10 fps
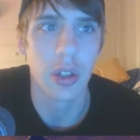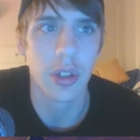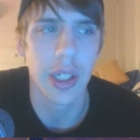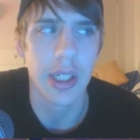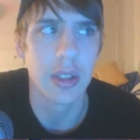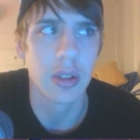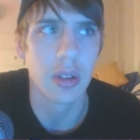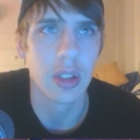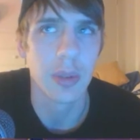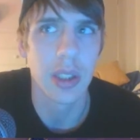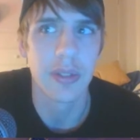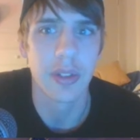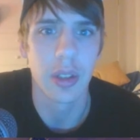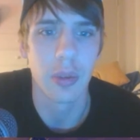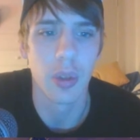you guys don't
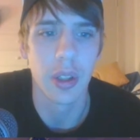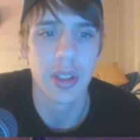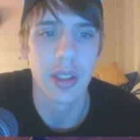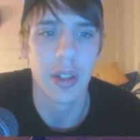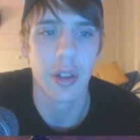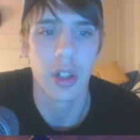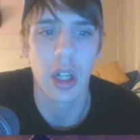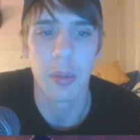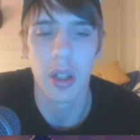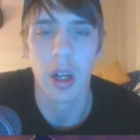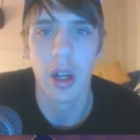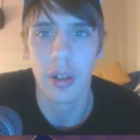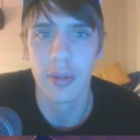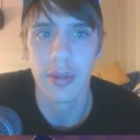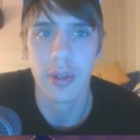specifically want another copy of.